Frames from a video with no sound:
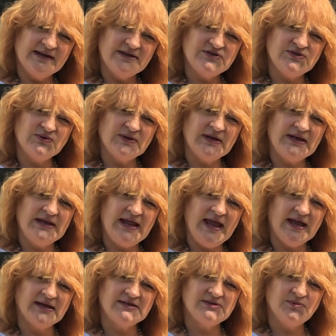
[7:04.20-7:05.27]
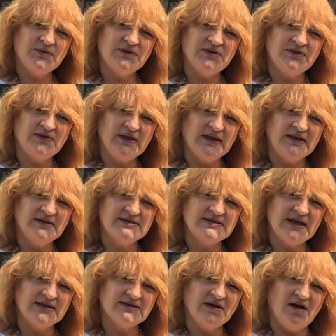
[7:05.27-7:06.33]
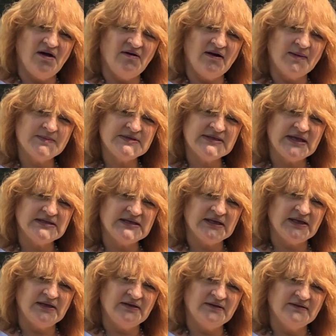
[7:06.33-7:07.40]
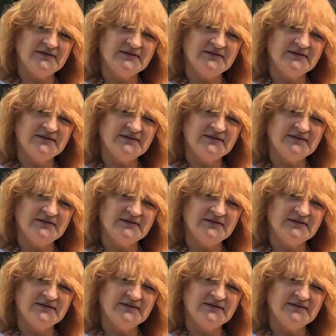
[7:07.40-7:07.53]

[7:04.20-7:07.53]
as you connect with the things that are upsetting you.